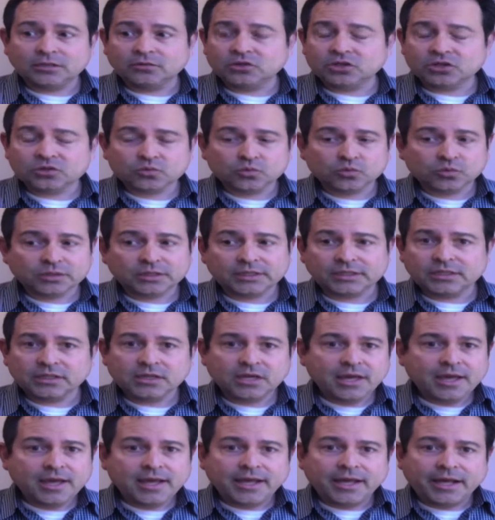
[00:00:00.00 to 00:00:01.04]
just really
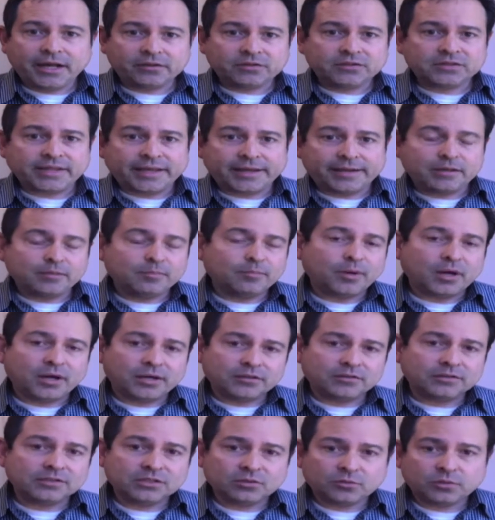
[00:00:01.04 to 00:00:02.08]
outstanding
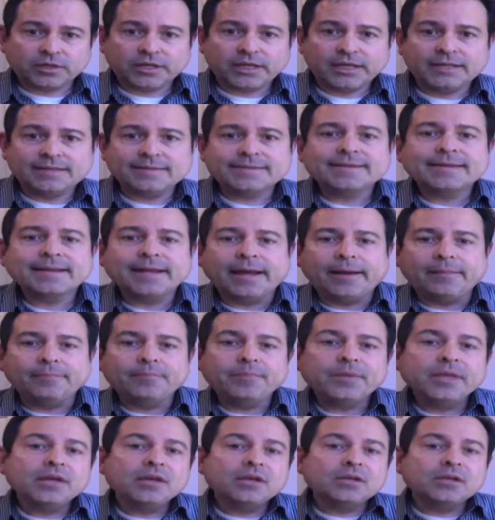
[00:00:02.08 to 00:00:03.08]
bottlings that we're getting today.